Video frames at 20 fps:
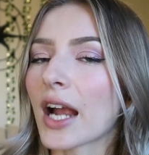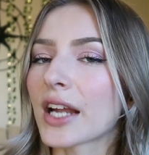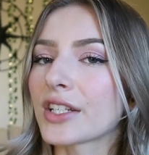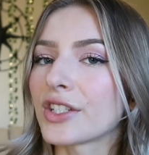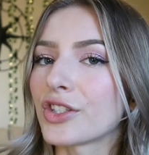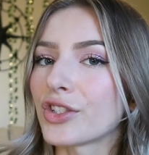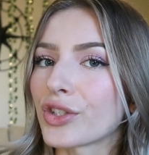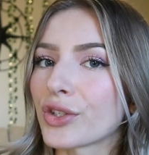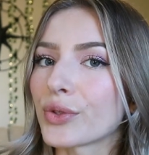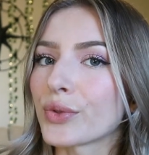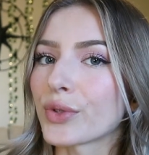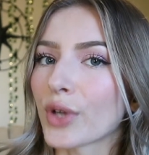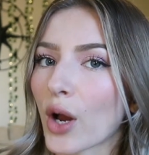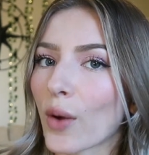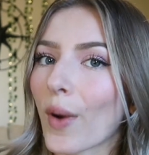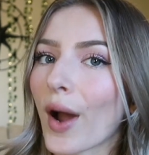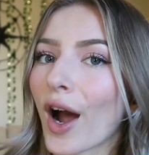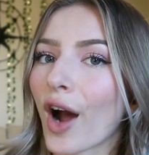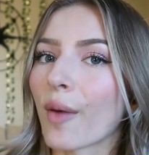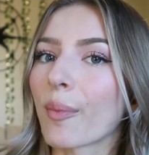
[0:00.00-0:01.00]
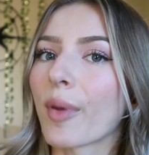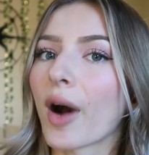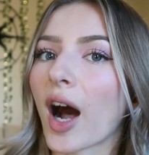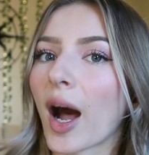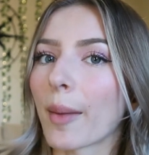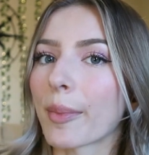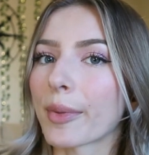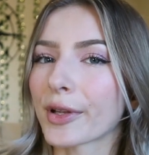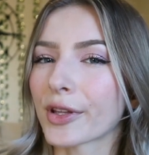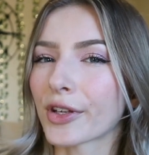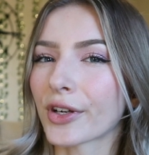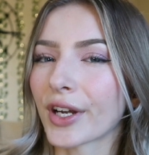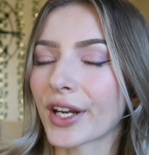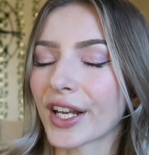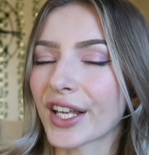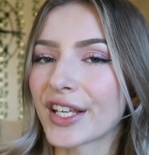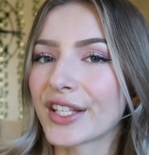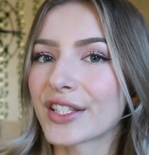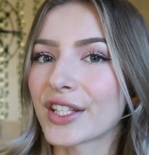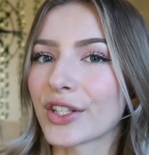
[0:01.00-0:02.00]
I do know how popular it
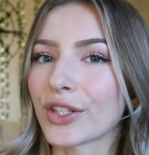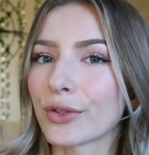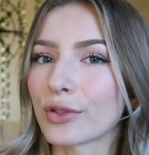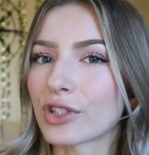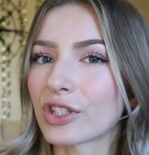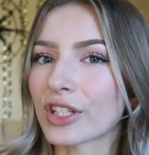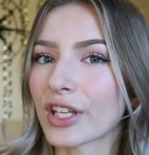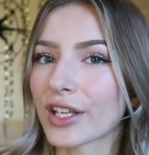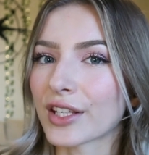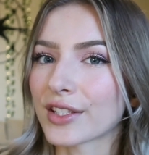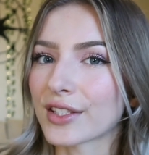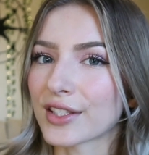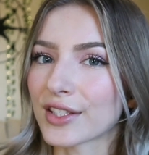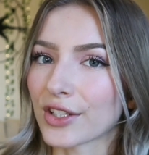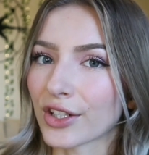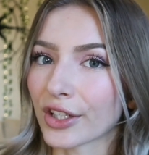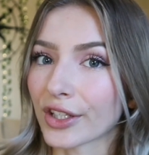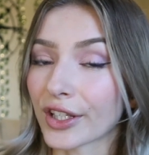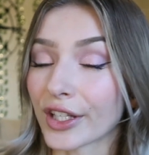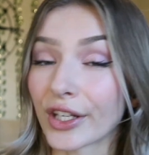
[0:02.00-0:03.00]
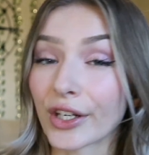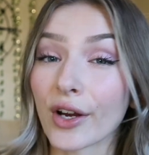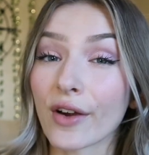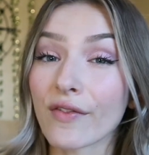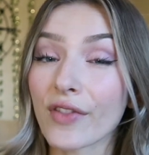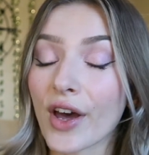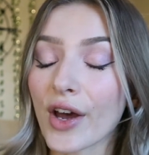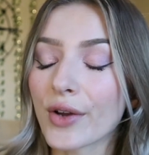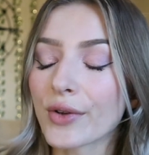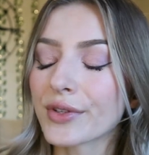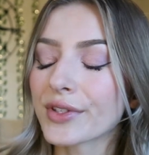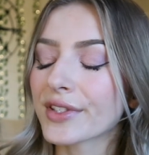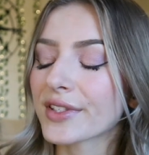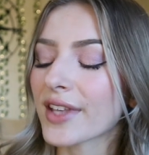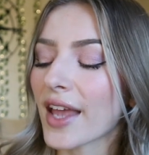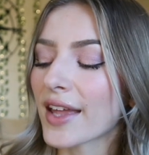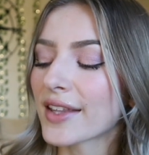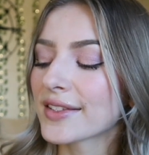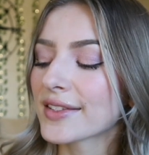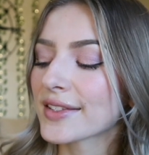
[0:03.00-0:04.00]
is, and usually I steer clear of those
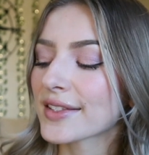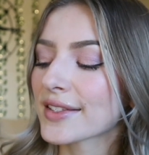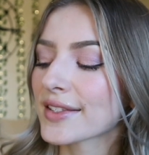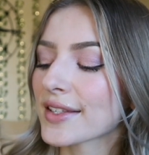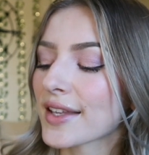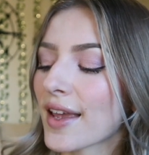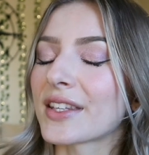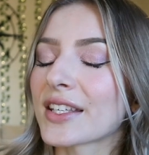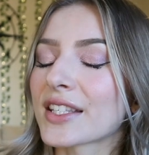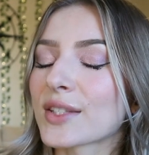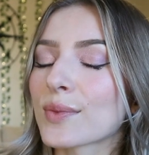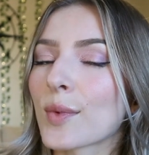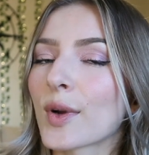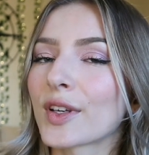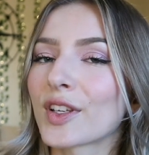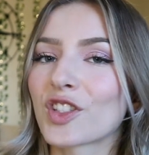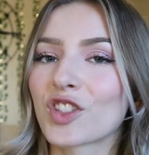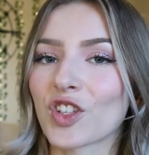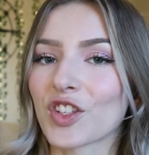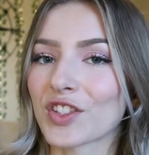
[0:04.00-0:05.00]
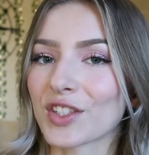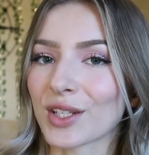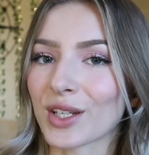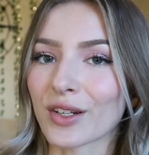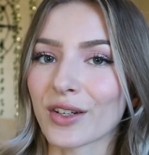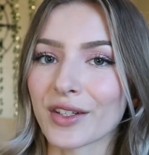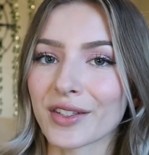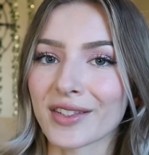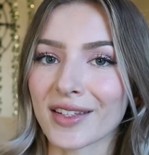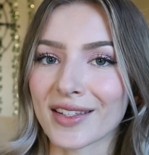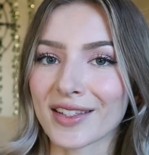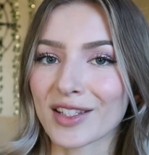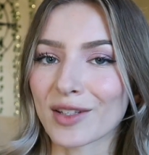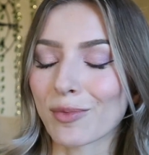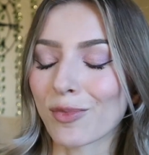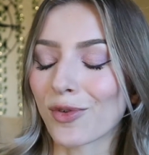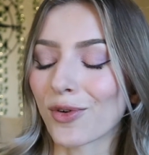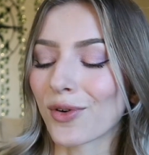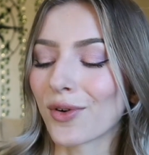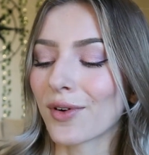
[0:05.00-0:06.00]
scents. This one is just
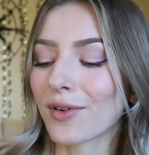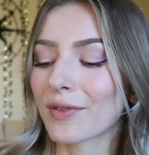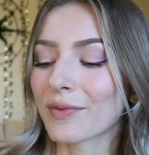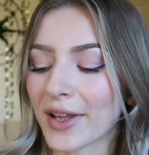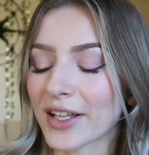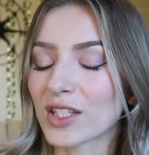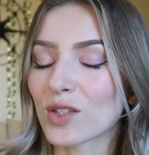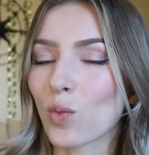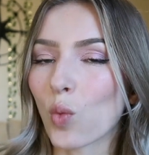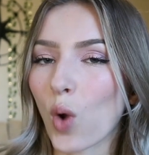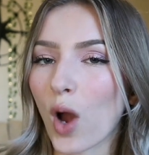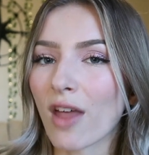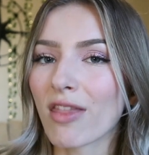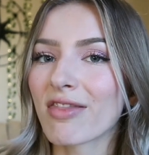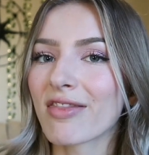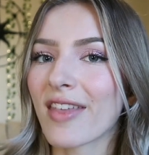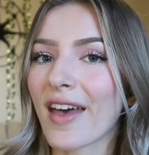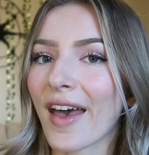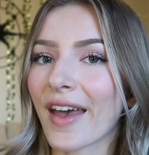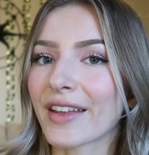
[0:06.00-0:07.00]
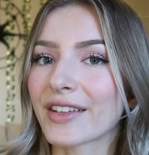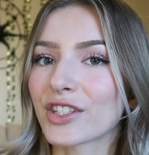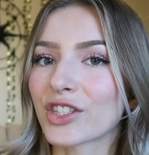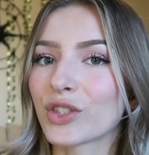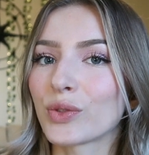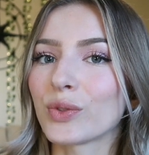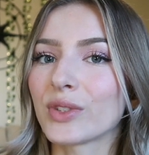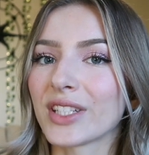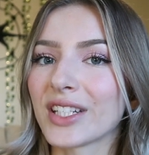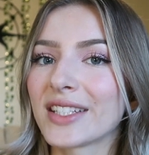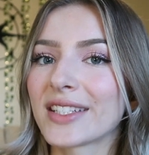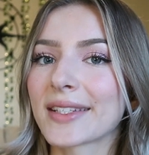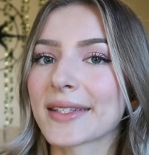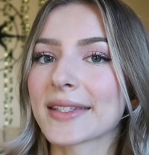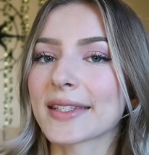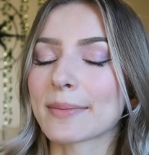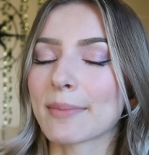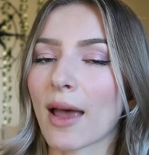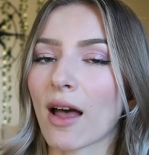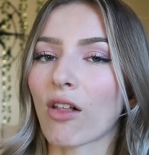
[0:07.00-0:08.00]
irresistible. It's one that you need to
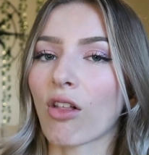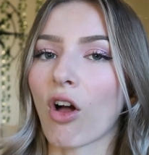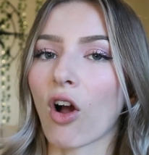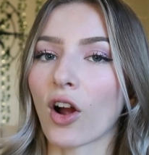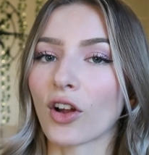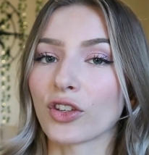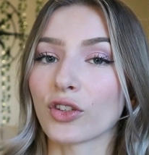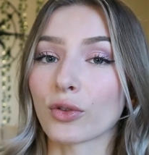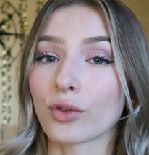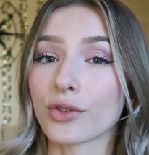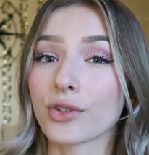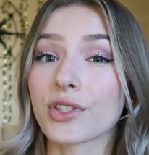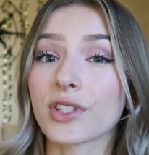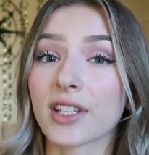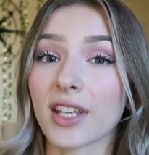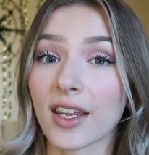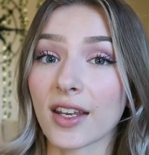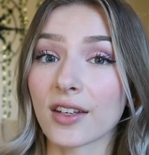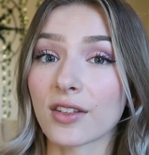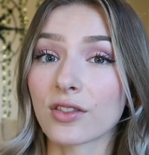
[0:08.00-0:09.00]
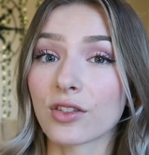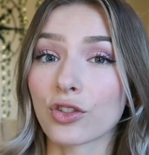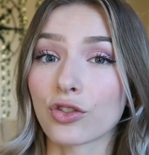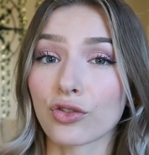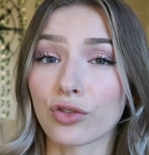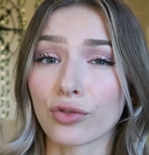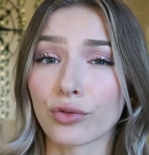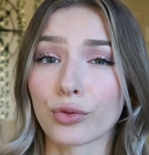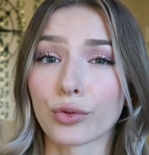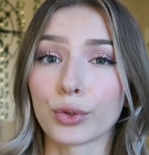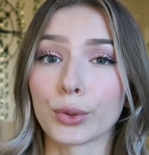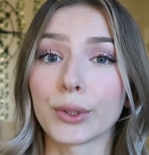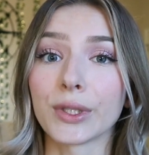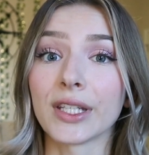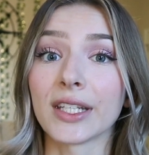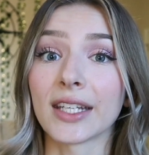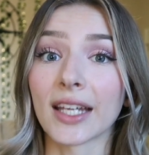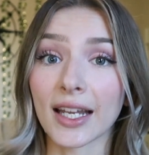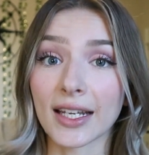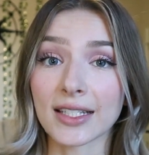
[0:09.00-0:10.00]
smell on your skin to truly
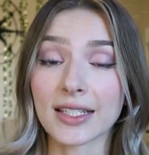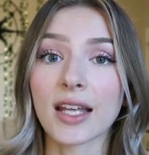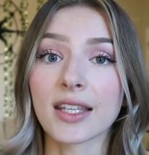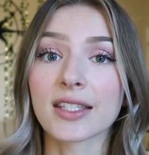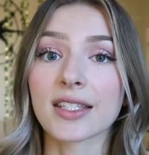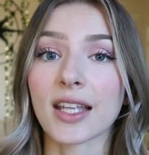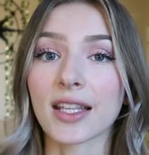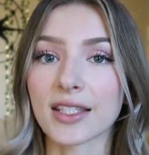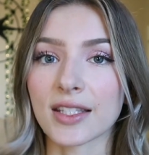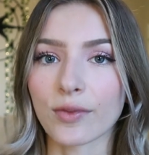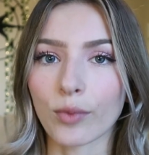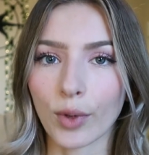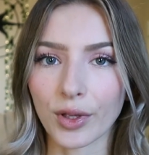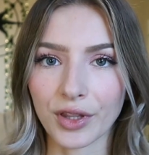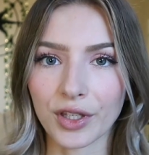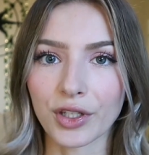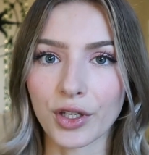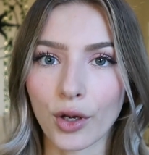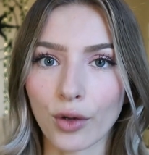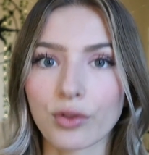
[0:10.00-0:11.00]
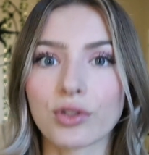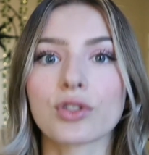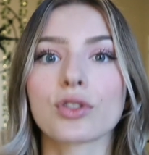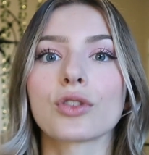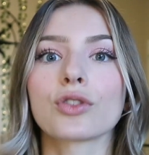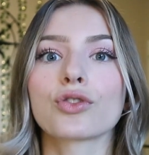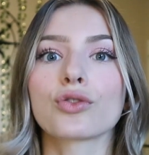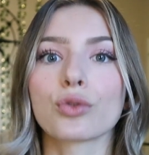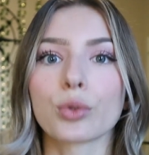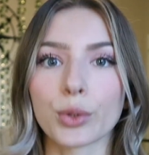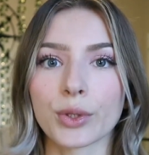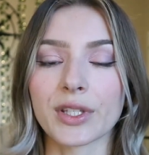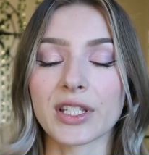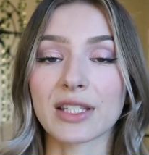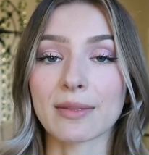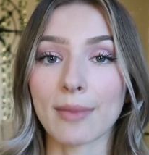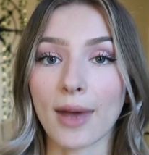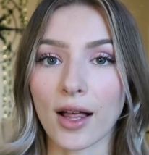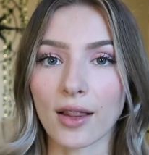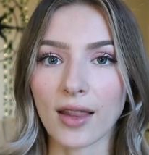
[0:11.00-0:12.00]
get a sense of what the notes truly
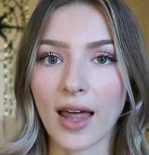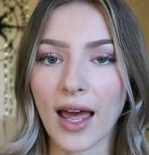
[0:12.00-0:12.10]
smell